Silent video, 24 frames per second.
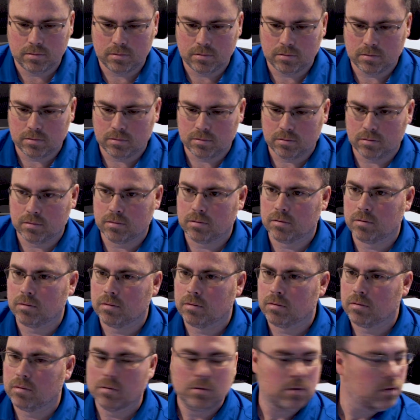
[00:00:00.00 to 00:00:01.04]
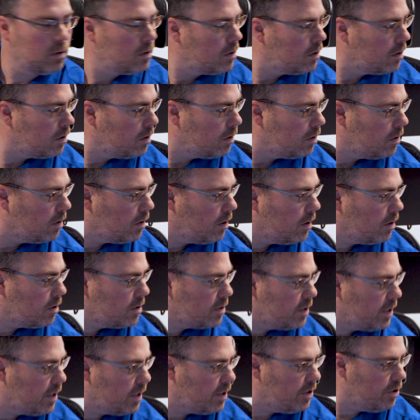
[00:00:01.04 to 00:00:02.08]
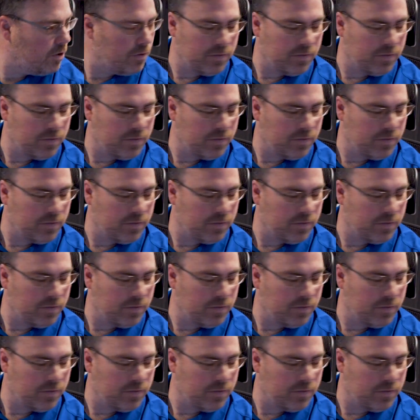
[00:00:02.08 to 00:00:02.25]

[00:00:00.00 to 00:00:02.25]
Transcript: acknowledged the alarms. I understand